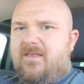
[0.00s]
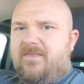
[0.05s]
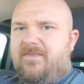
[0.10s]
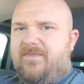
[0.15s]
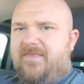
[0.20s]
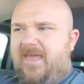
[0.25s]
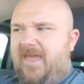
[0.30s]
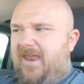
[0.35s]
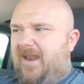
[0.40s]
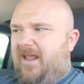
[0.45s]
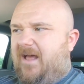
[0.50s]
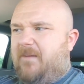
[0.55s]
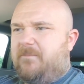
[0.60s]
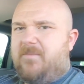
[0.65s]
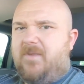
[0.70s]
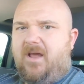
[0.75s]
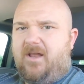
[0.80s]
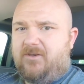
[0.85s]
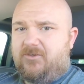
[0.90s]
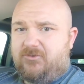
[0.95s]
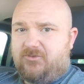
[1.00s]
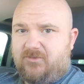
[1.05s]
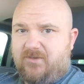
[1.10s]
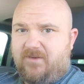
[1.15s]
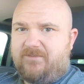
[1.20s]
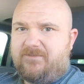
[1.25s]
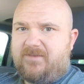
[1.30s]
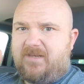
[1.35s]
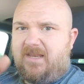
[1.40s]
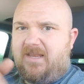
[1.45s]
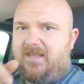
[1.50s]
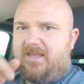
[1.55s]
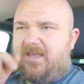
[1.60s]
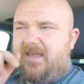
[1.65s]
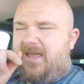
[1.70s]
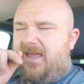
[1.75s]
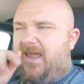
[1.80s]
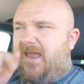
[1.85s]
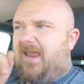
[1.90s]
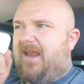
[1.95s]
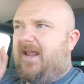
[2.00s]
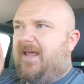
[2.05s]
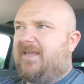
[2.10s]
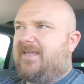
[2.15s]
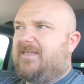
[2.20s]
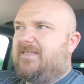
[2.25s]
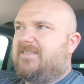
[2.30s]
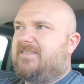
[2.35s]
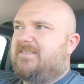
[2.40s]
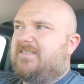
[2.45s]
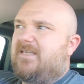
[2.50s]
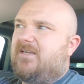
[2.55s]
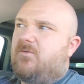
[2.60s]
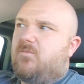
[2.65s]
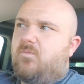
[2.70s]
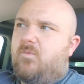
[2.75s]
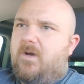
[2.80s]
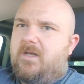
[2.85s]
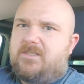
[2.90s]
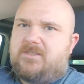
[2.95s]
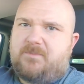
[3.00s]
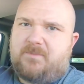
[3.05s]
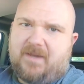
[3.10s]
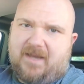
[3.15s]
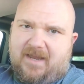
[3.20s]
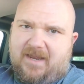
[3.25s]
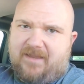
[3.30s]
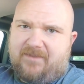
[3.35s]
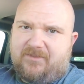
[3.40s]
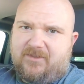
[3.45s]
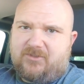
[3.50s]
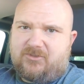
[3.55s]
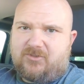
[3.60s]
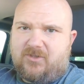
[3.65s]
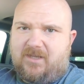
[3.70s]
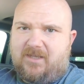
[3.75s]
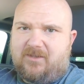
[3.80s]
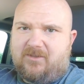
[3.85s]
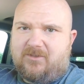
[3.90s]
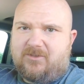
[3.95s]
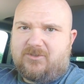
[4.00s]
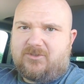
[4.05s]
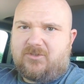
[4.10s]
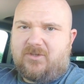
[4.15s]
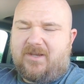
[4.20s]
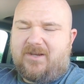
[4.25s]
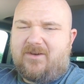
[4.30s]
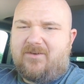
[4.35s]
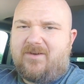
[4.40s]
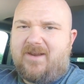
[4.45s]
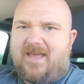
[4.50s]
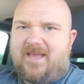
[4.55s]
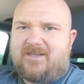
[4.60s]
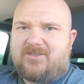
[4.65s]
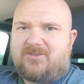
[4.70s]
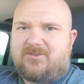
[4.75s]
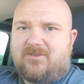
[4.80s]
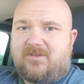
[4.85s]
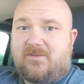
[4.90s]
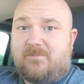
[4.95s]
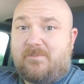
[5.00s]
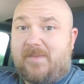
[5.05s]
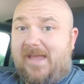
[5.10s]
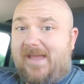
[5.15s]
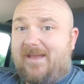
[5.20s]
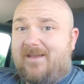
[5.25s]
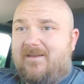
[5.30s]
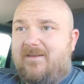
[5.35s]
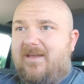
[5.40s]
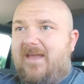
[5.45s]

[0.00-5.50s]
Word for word: that I'm not drifting and I can see what's behind the trailer so I don't actually back